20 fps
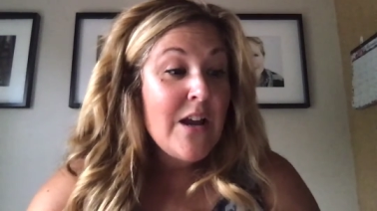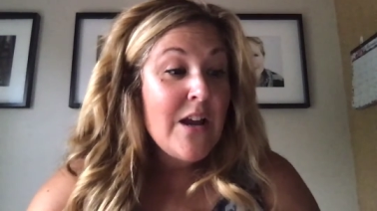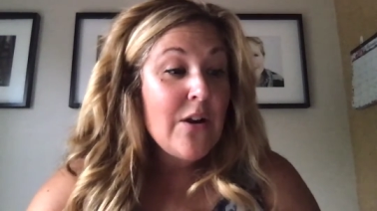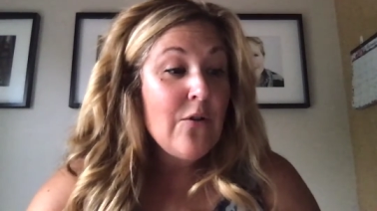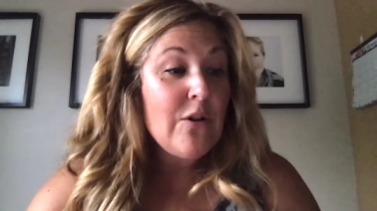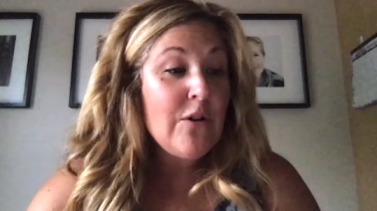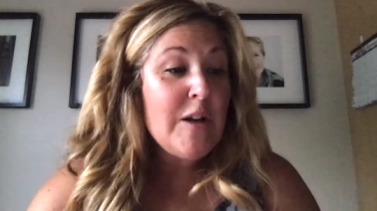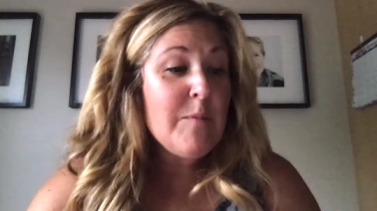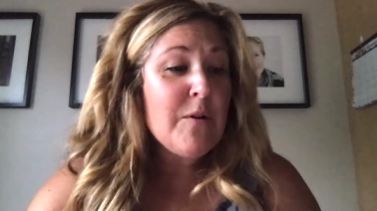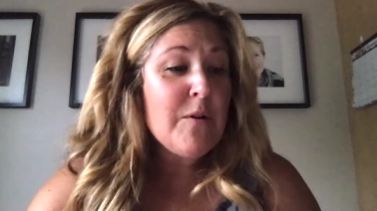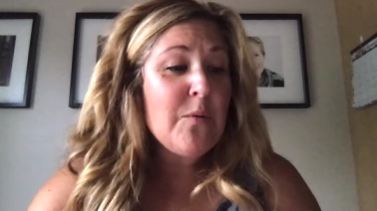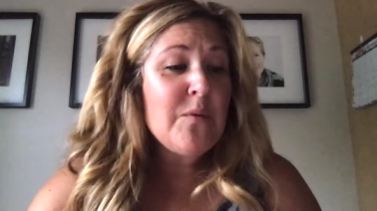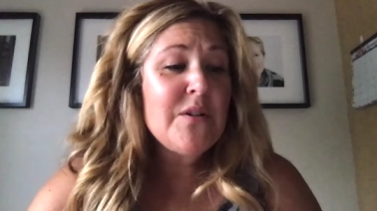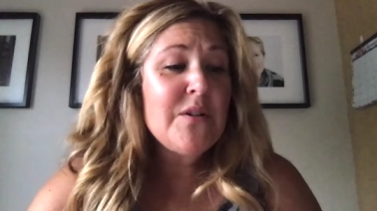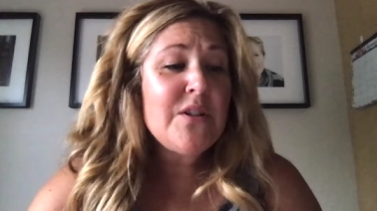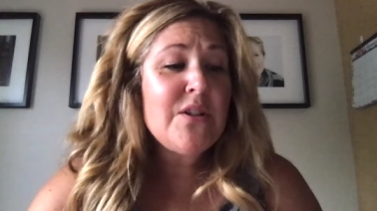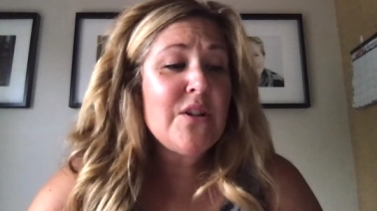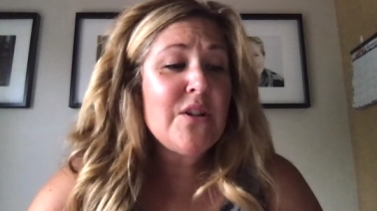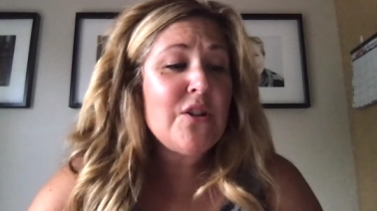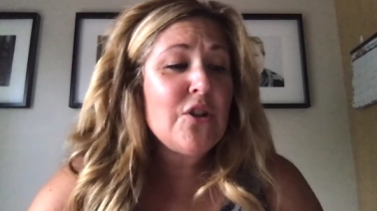Gooney Bird
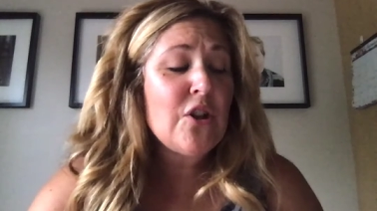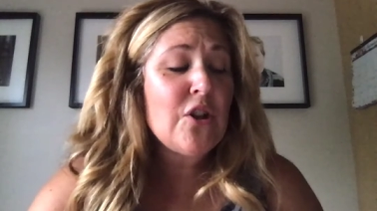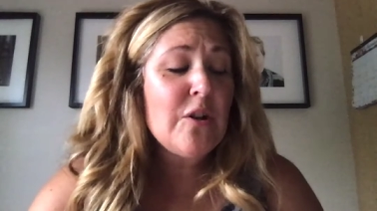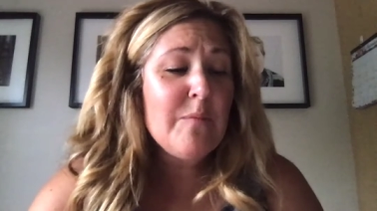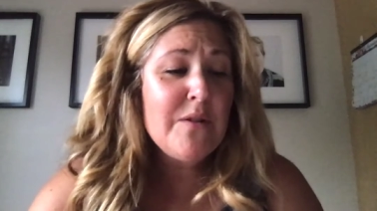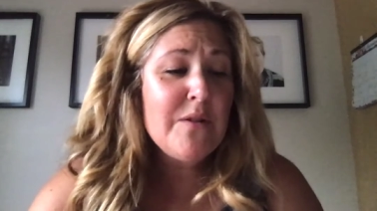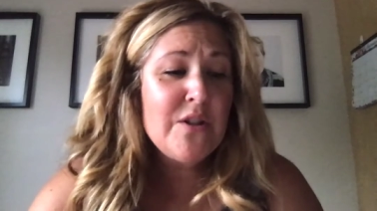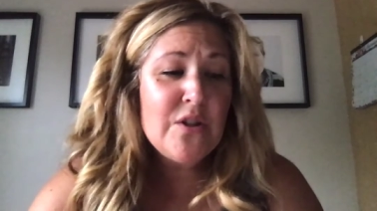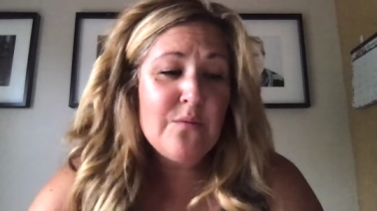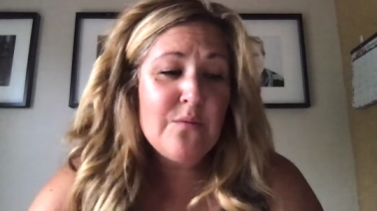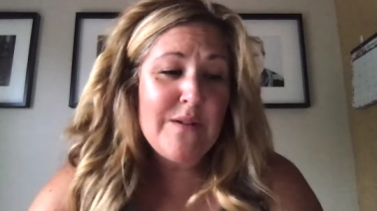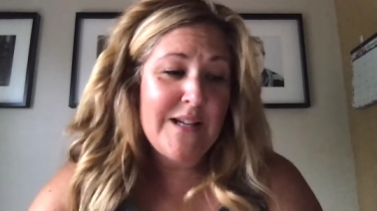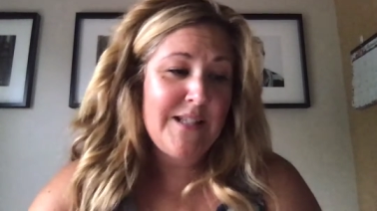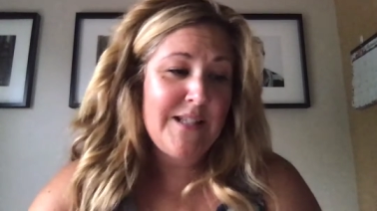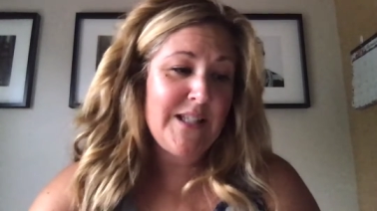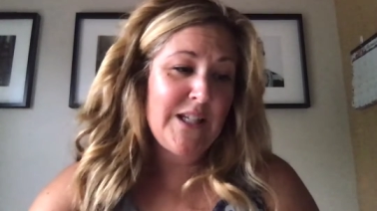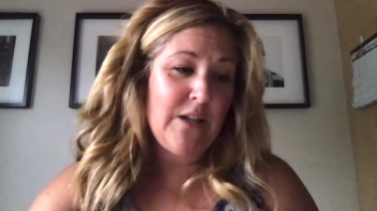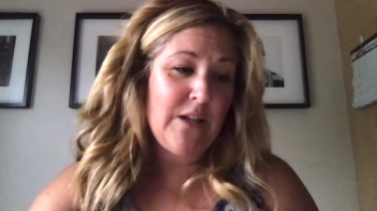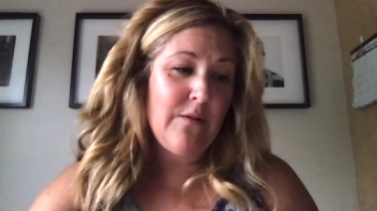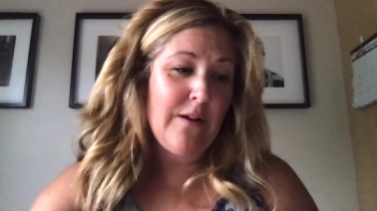was determined to
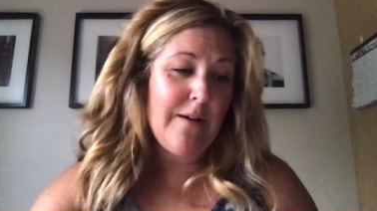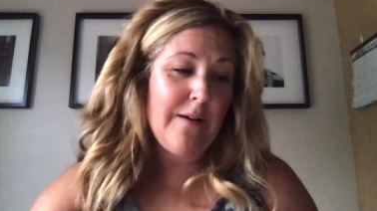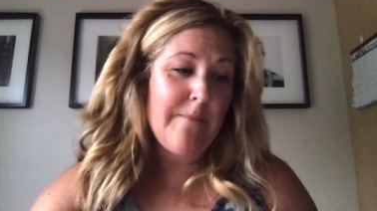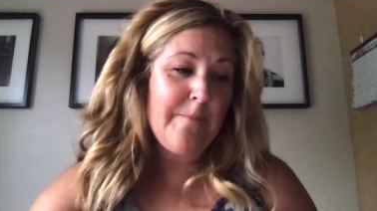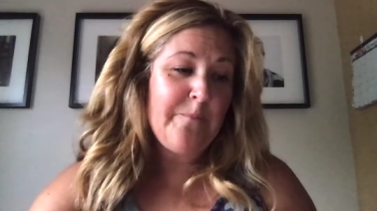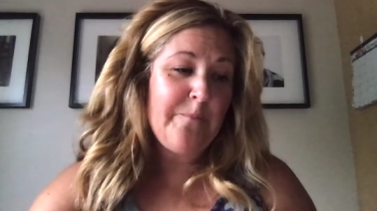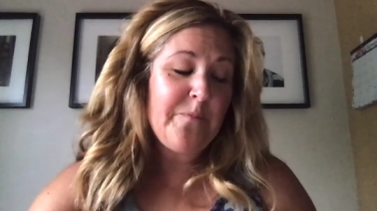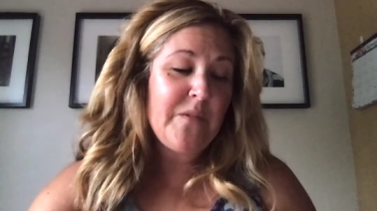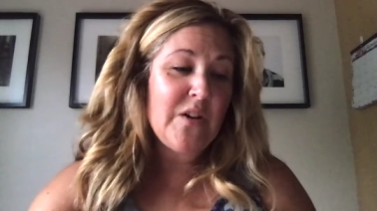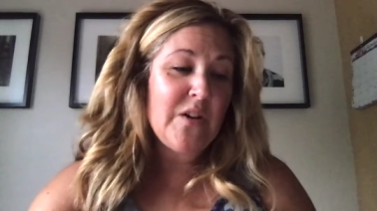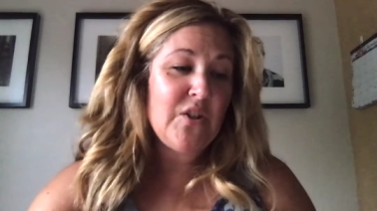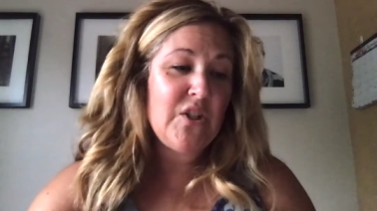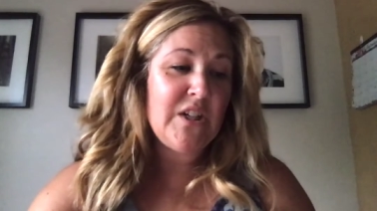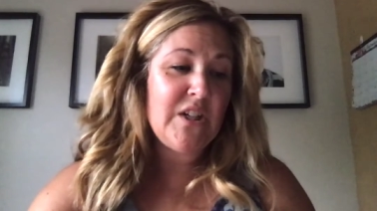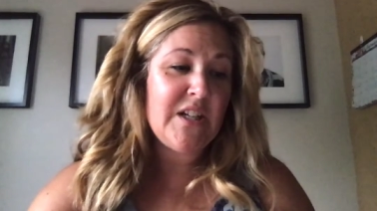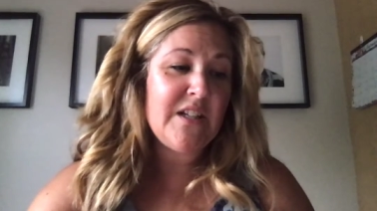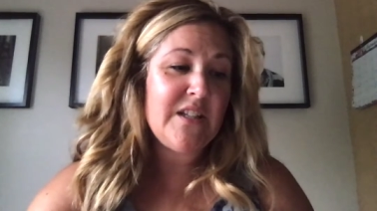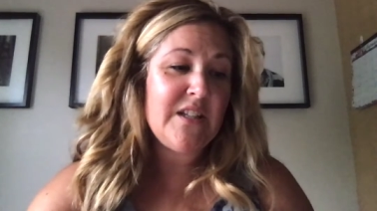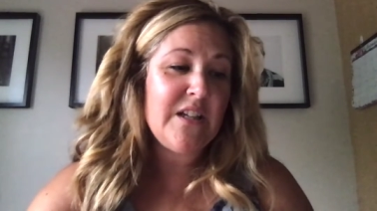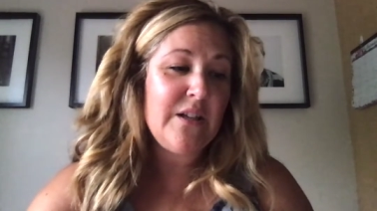rescue him. She
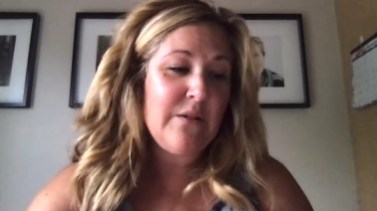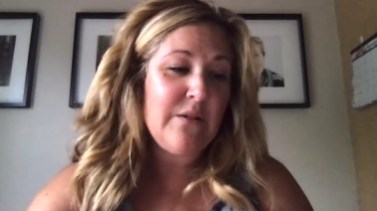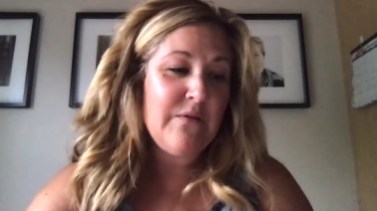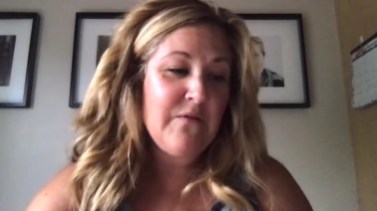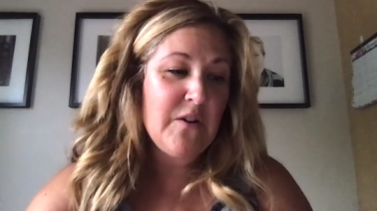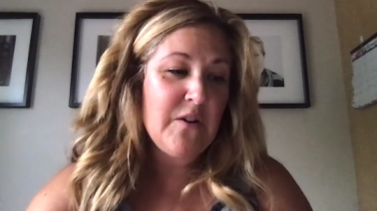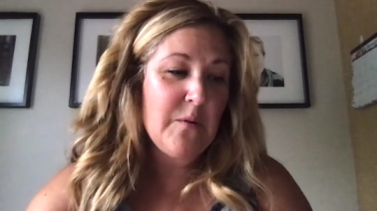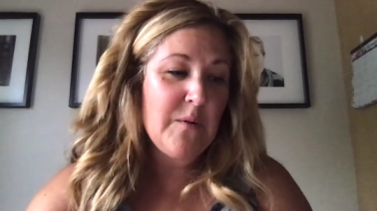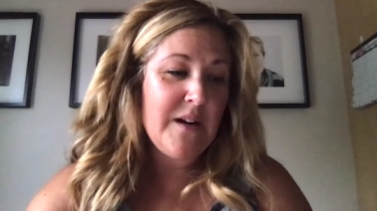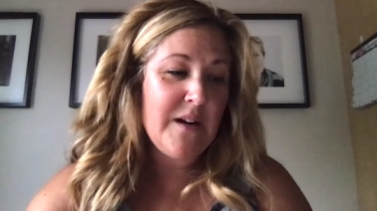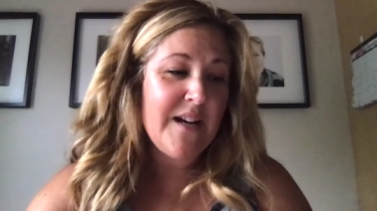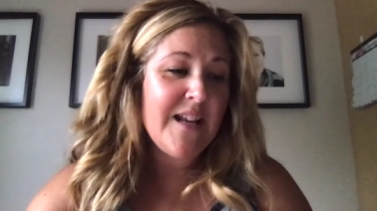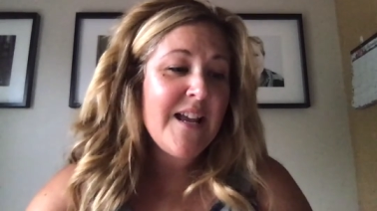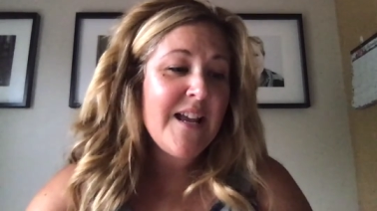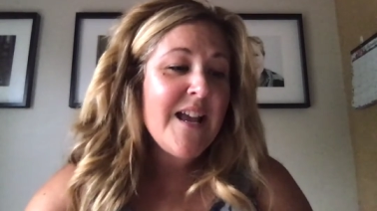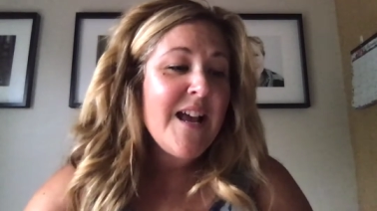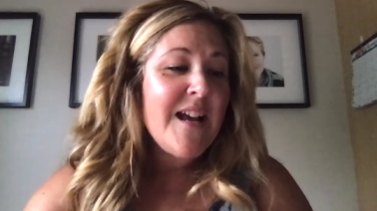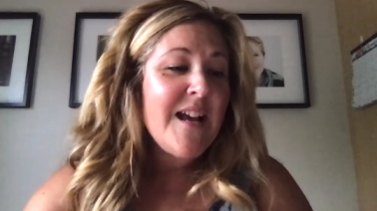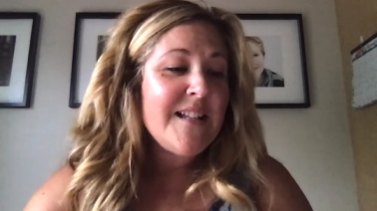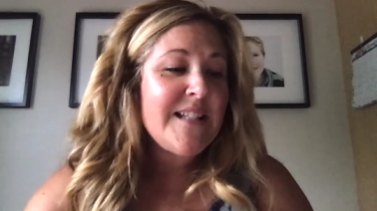continued forward.
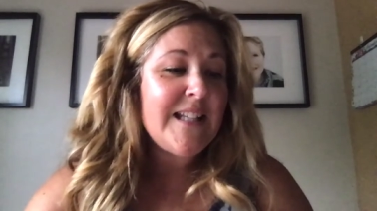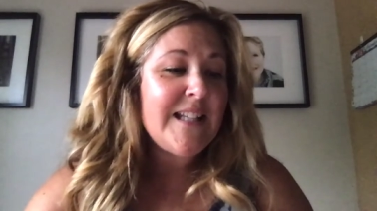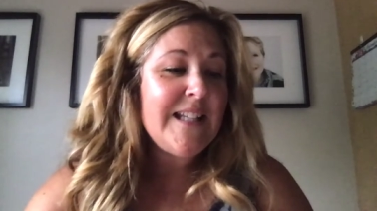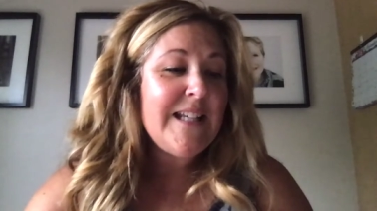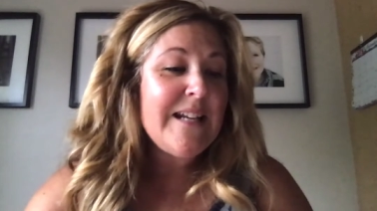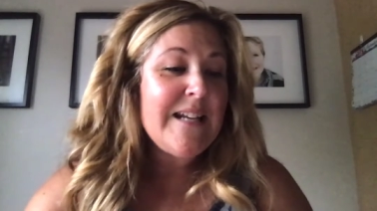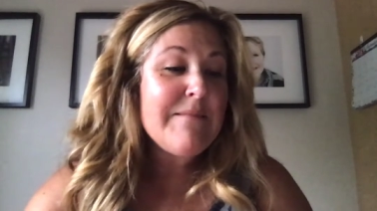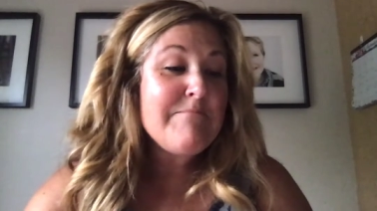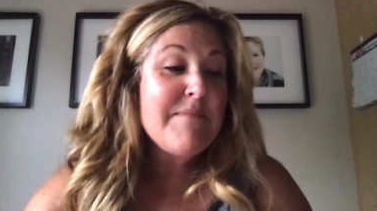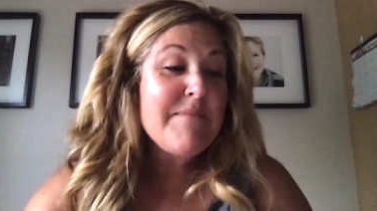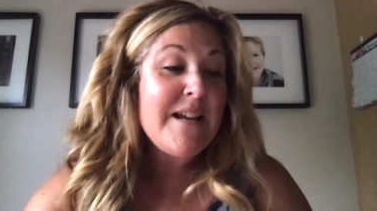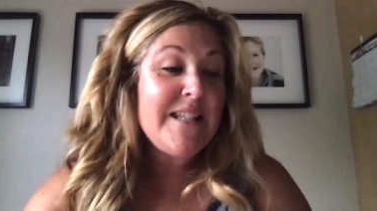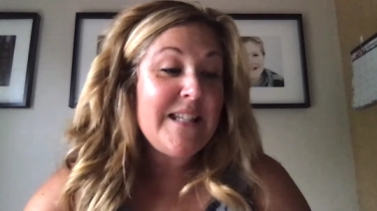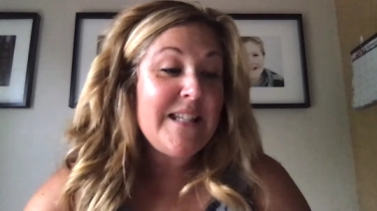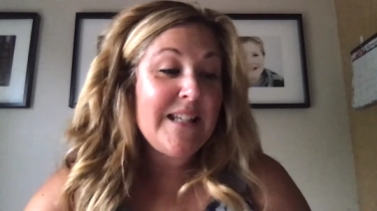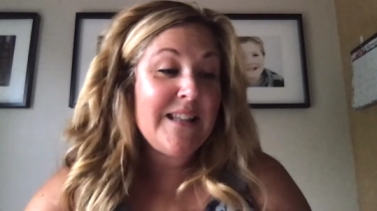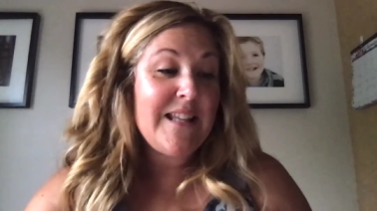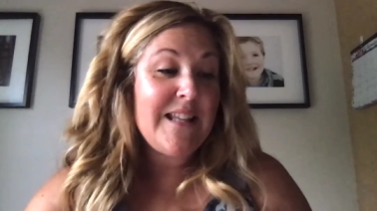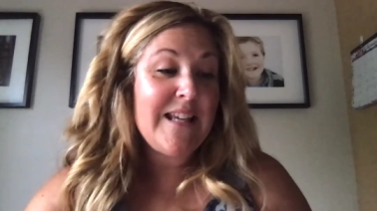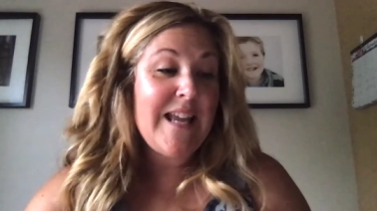Suddenly, an
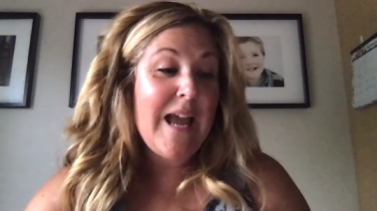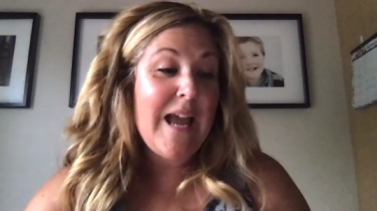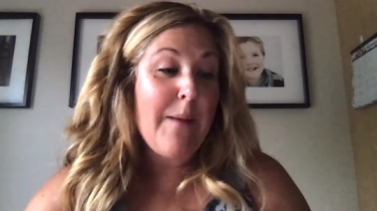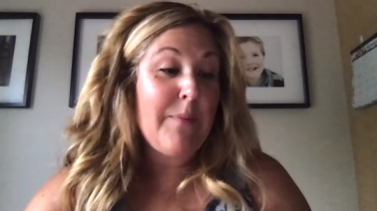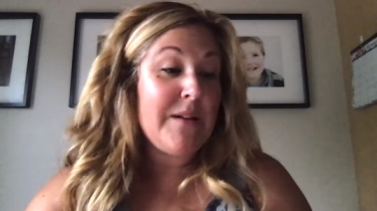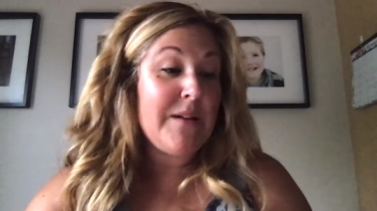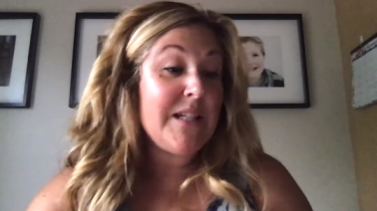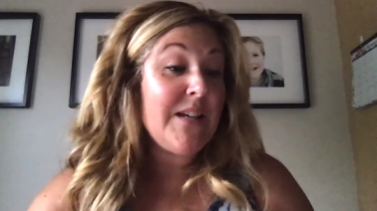amazing thing happened.